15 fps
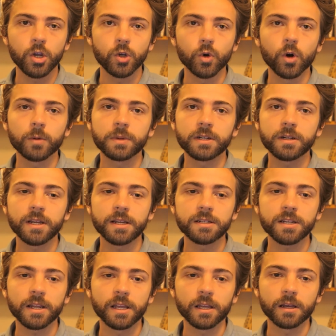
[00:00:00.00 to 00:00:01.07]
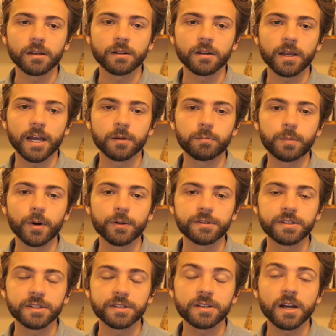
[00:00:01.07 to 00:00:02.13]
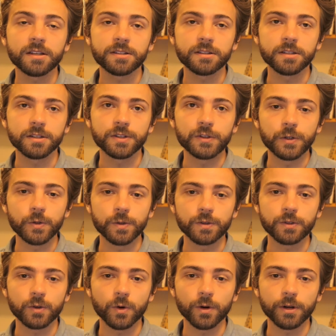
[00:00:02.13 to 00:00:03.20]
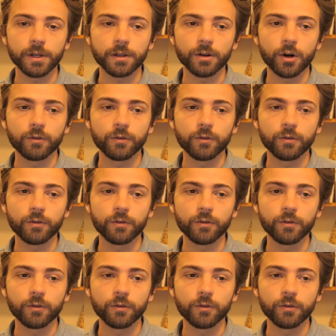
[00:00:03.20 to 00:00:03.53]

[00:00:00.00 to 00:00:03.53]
Norman and Anne had both discussed this news story